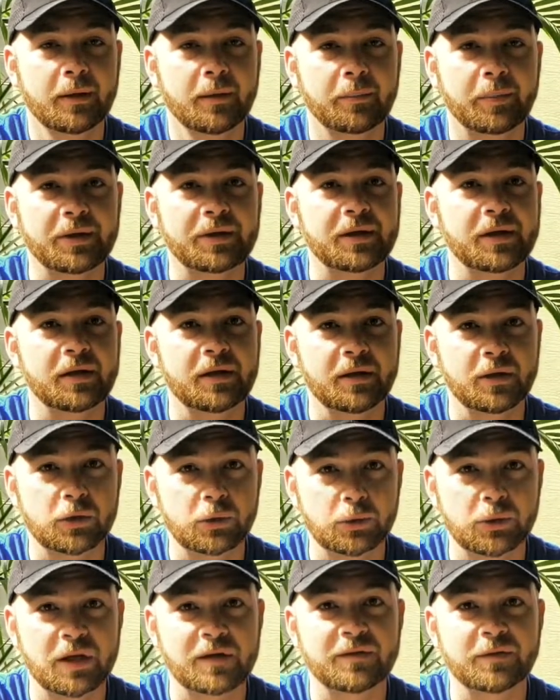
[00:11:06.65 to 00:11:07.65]
but then
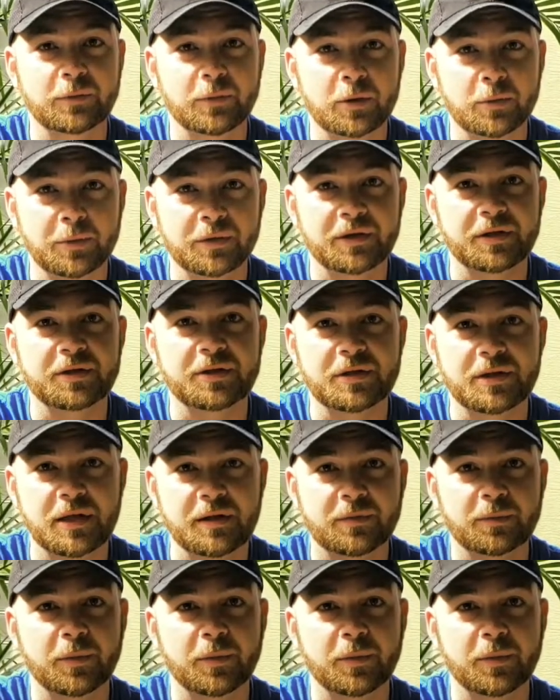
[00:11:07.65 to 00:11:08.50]
include everyone with the sheath.